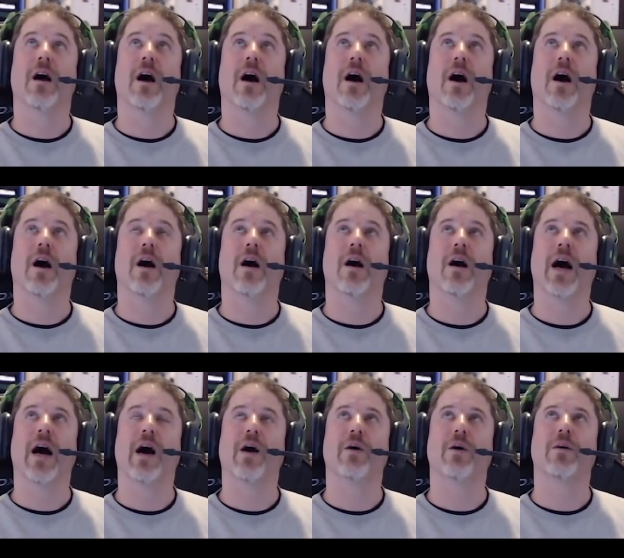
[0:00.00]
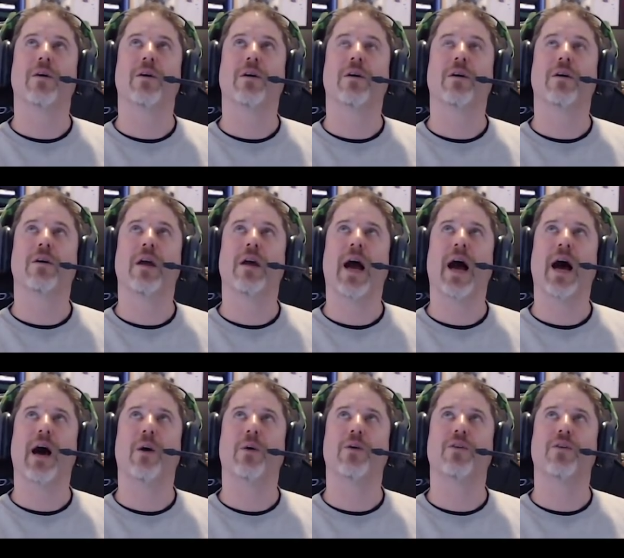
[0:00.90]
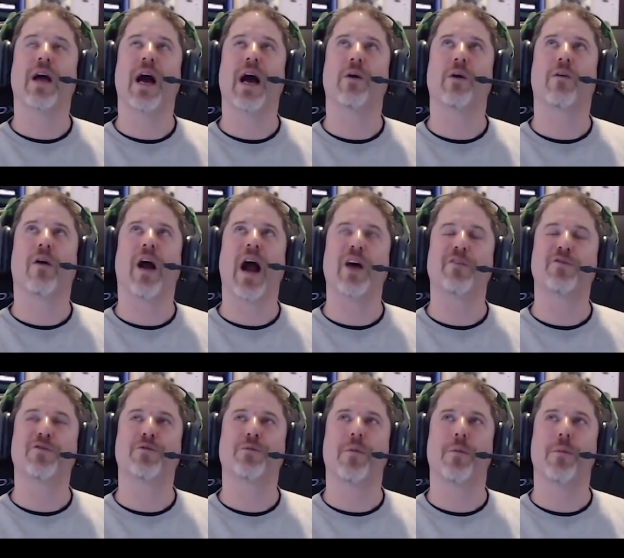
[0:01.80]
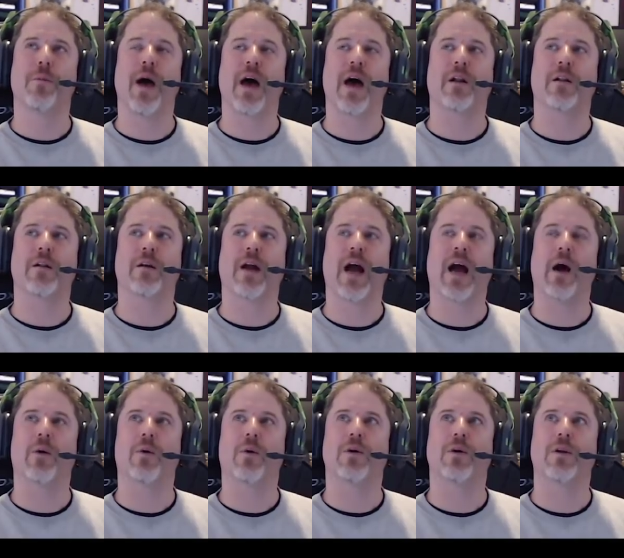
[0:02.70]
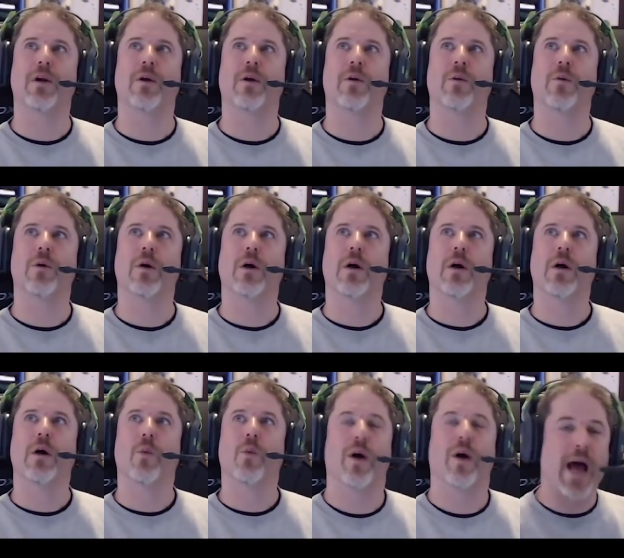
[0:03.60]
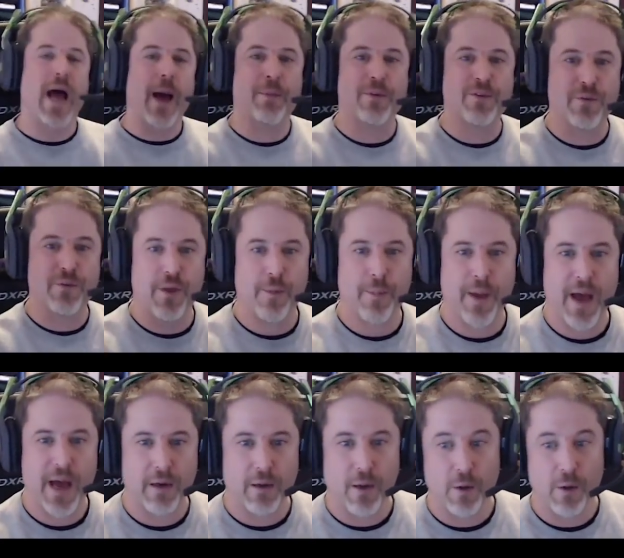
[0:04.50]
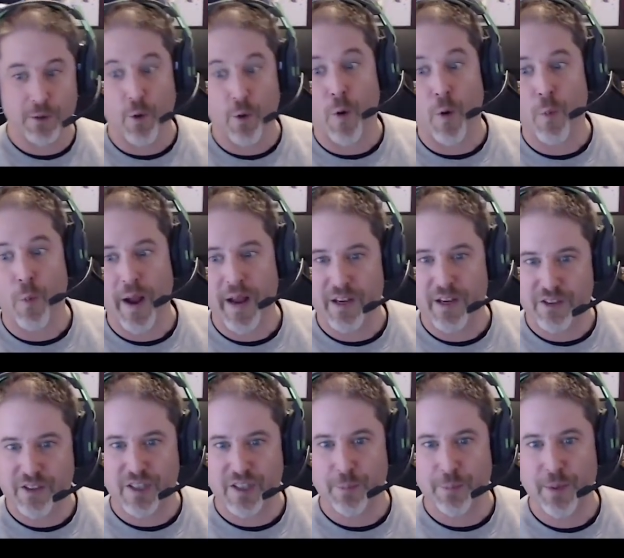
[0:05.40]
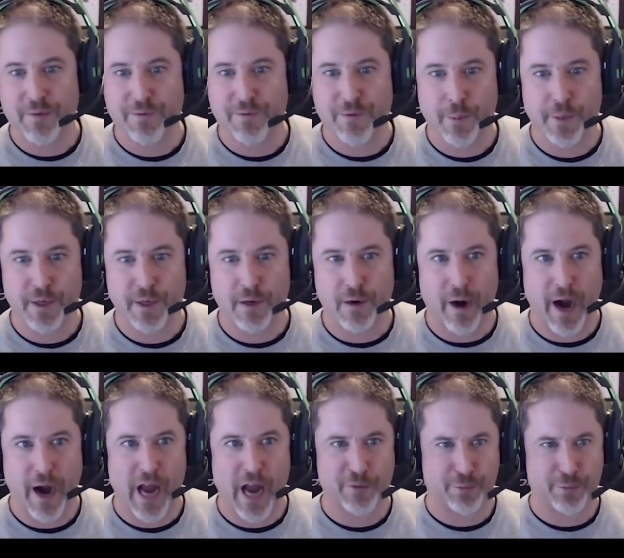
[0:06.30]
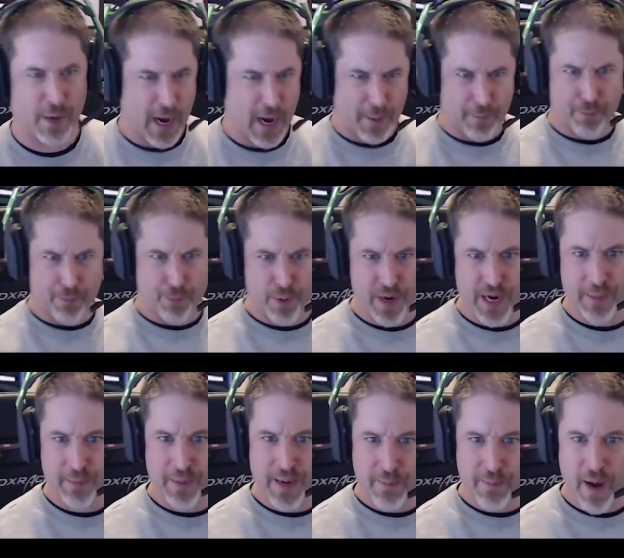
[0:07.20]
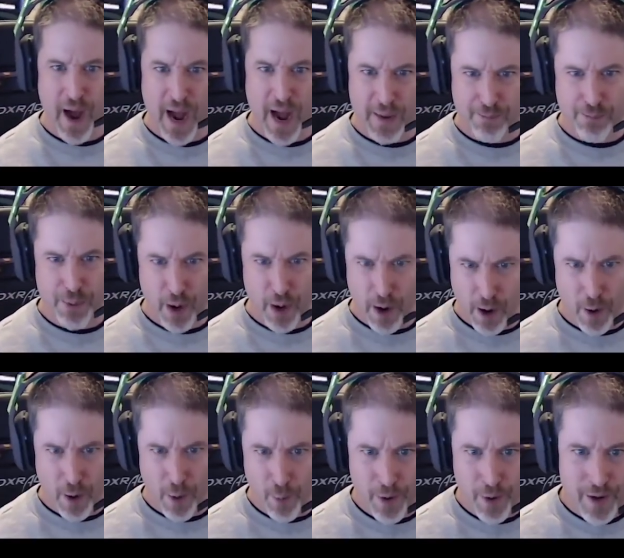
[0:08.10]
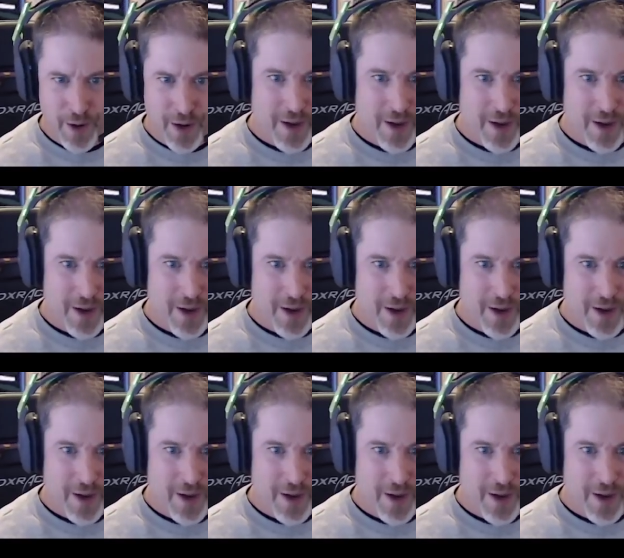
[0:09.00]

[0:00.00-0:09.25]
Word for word: how how how grasps the battle or how you know what happens with the battle? Oh, Norway is slipping from your grasp. Bring me my bow,